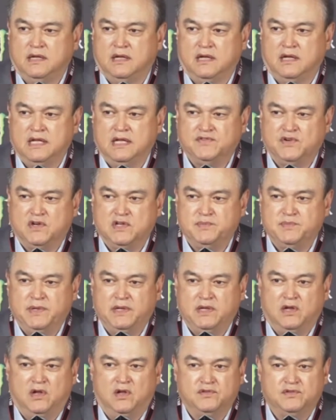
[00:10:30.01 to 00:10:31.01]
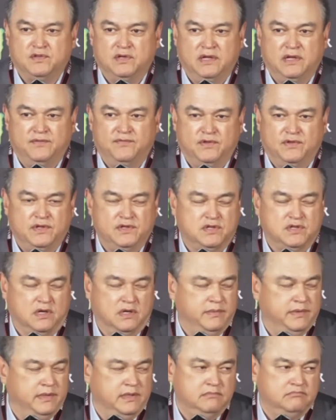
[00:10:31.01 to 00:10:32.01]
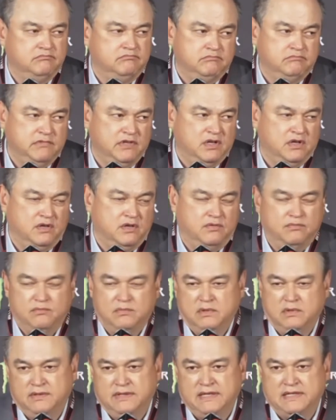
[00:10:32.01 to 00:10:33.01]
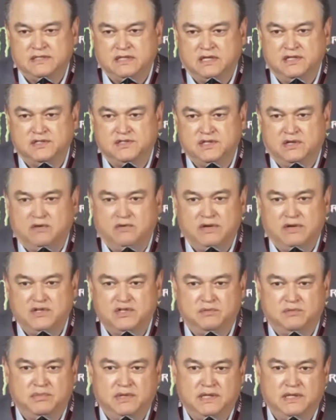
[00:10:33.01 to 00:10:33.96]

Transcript: As far as being an alternate for the tournament, you know, that's a consideration.